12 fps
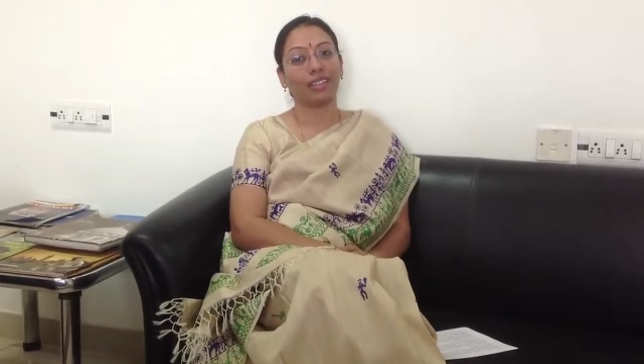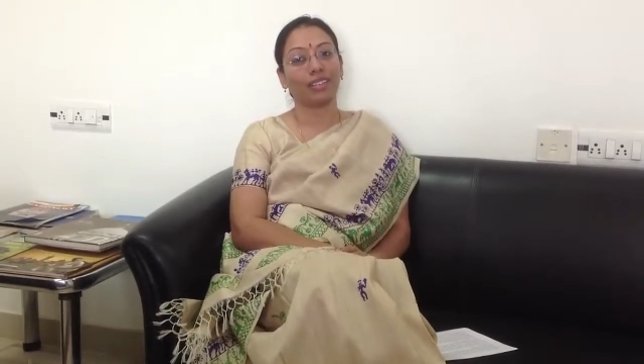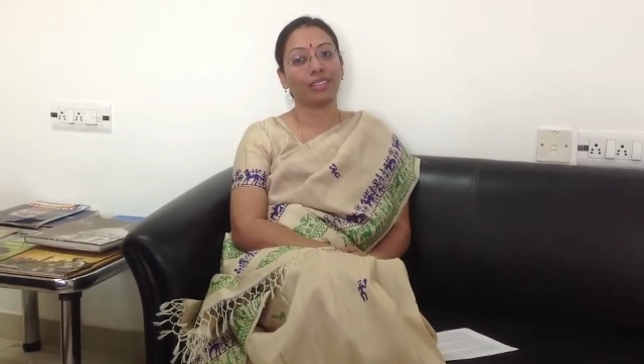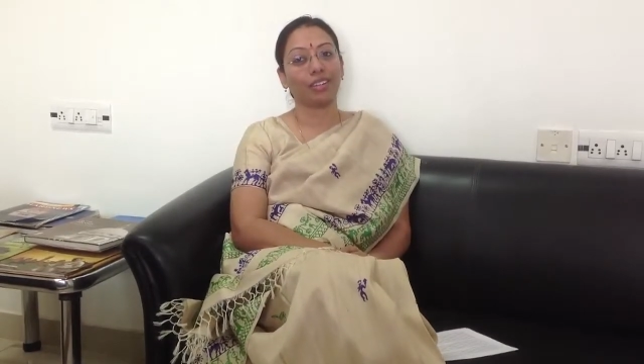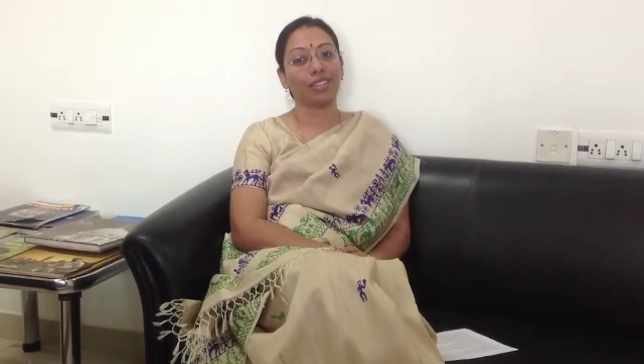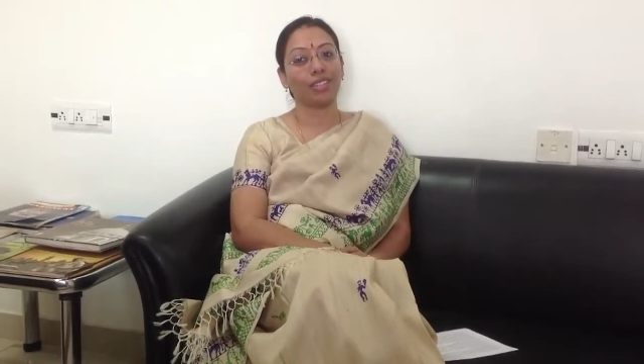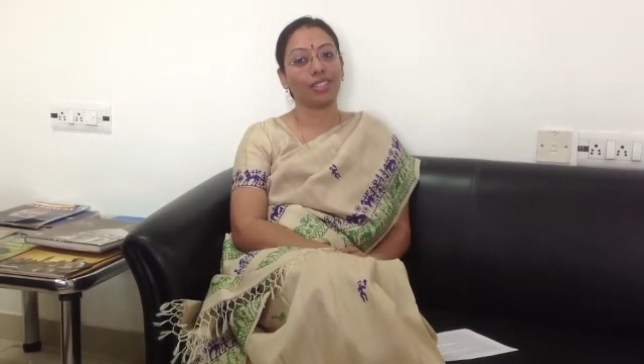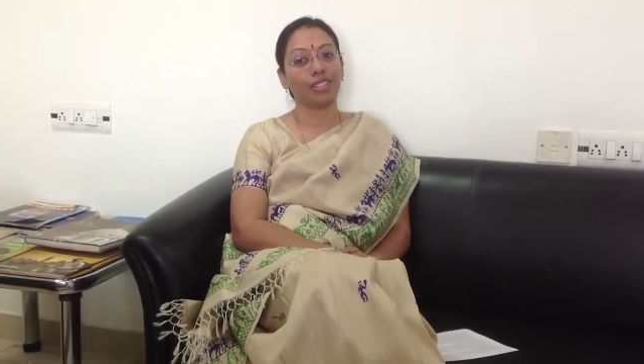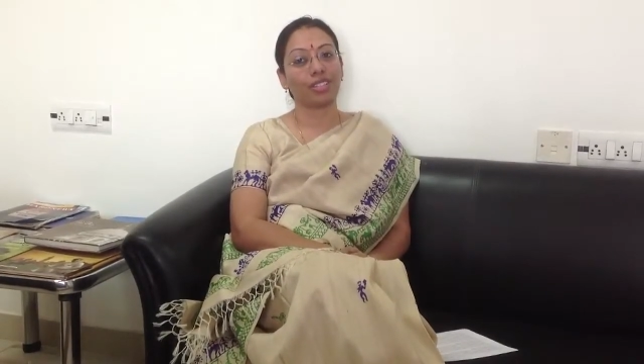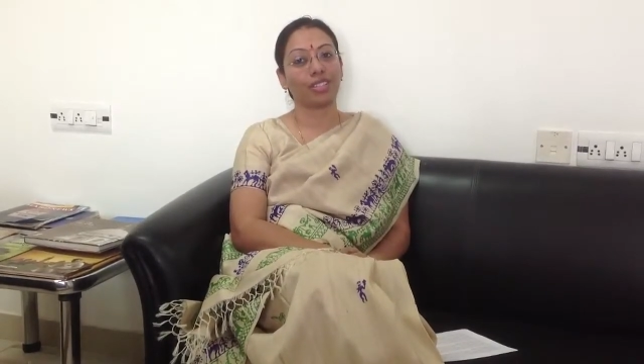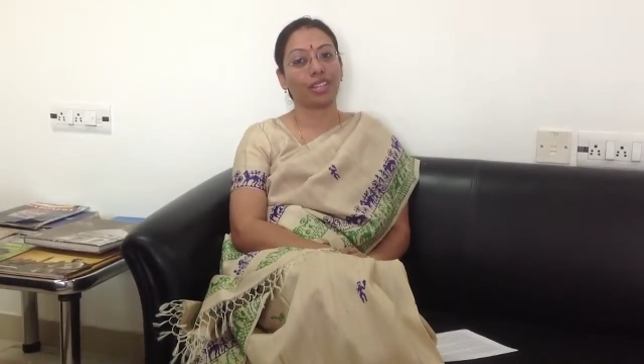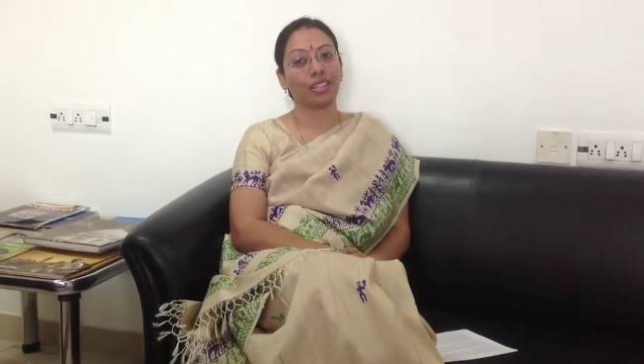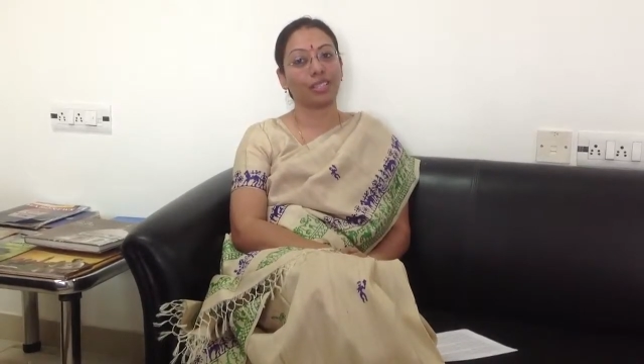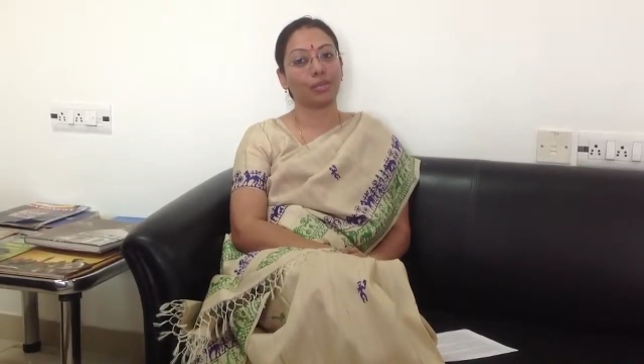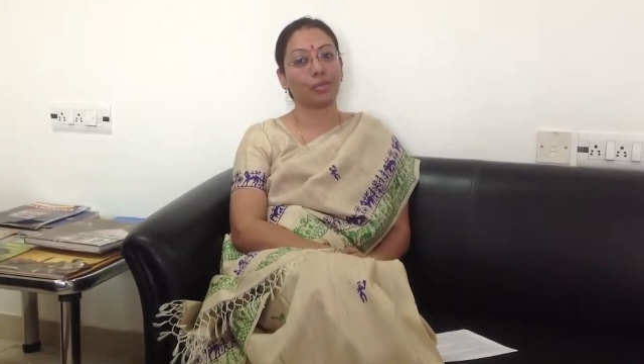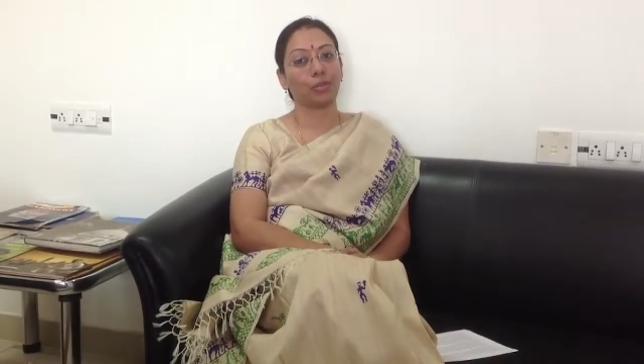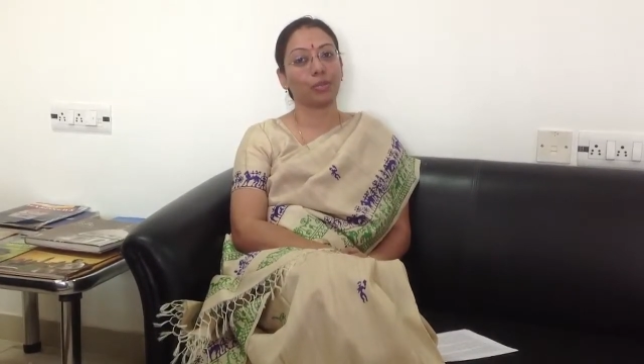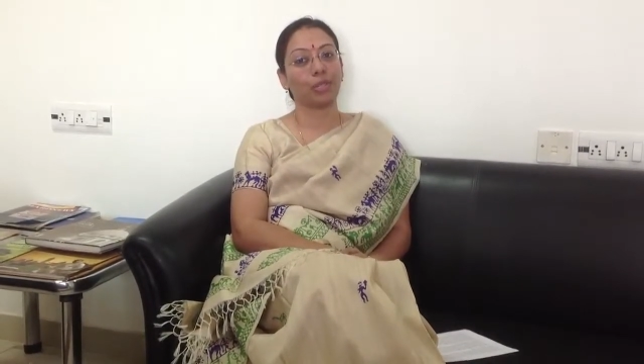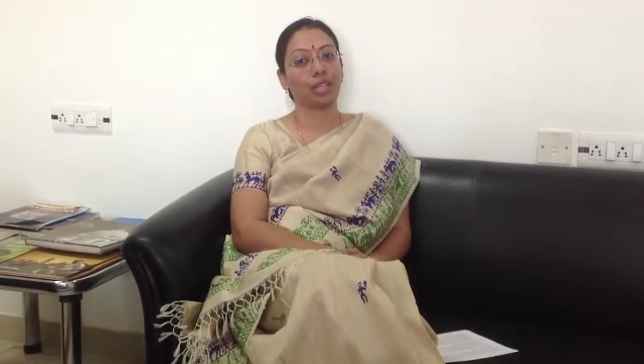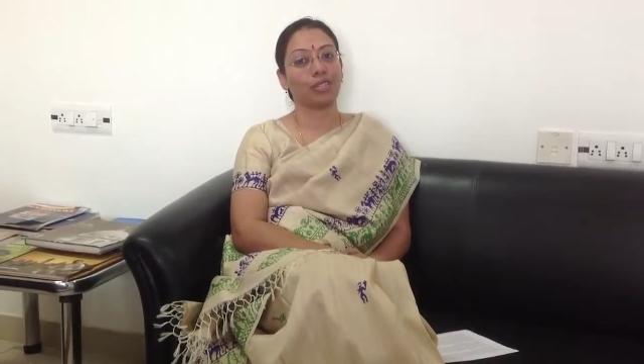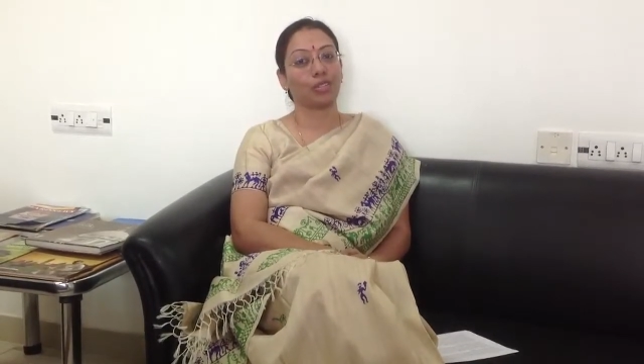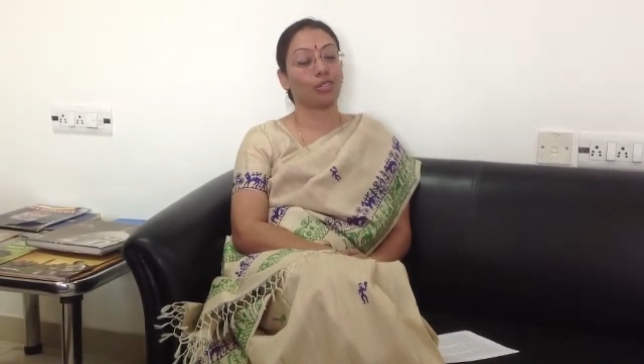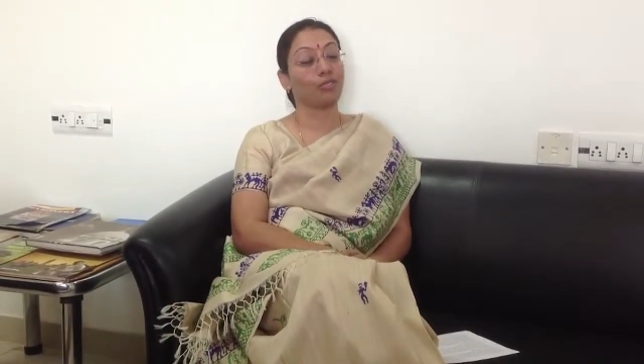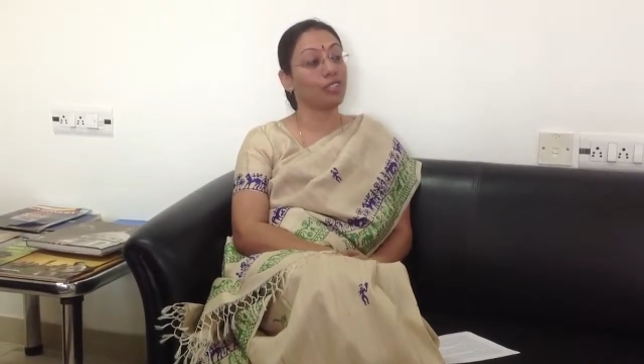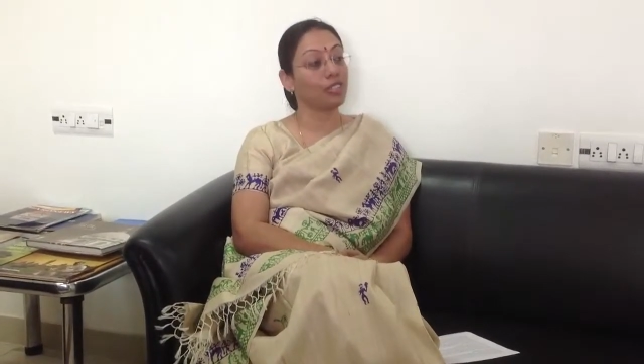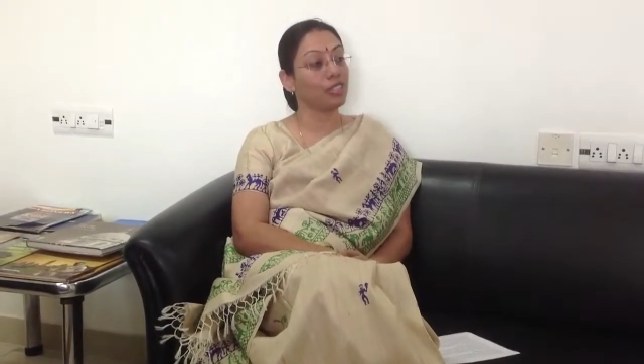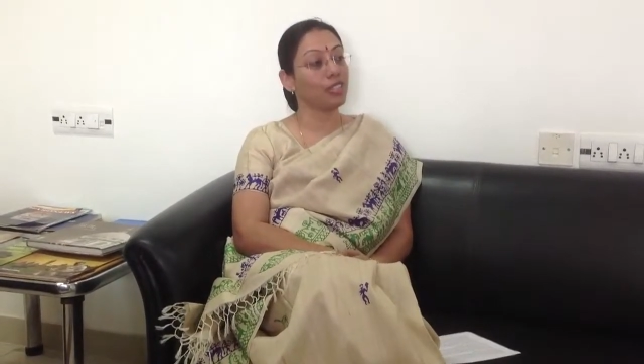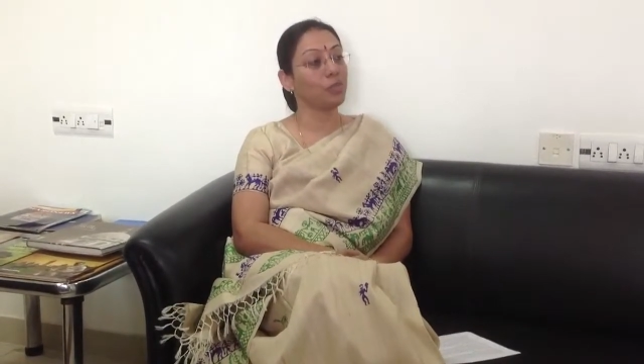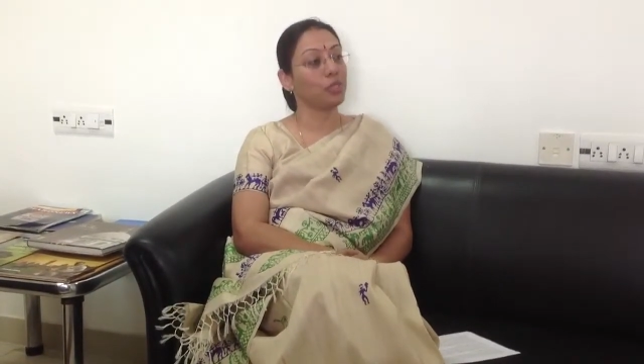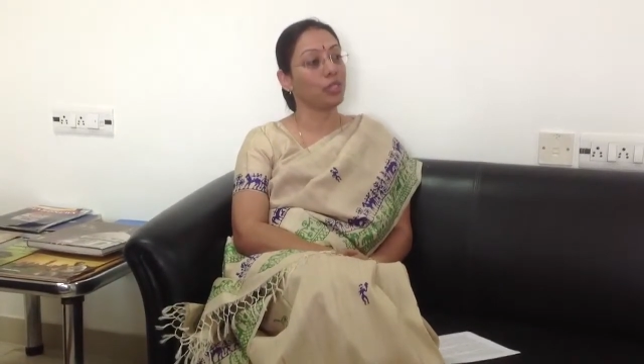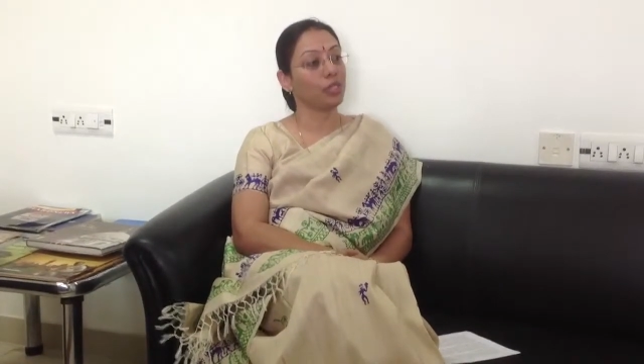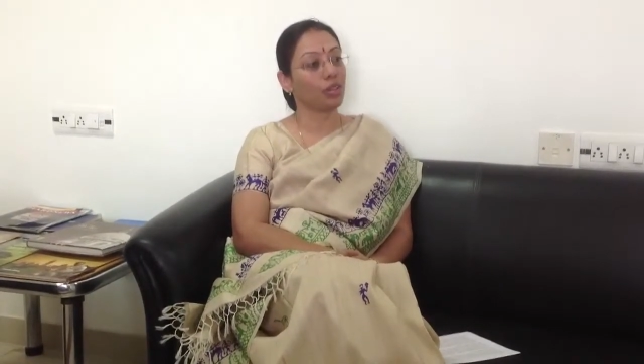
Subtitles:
not just, I suppose, as officers, but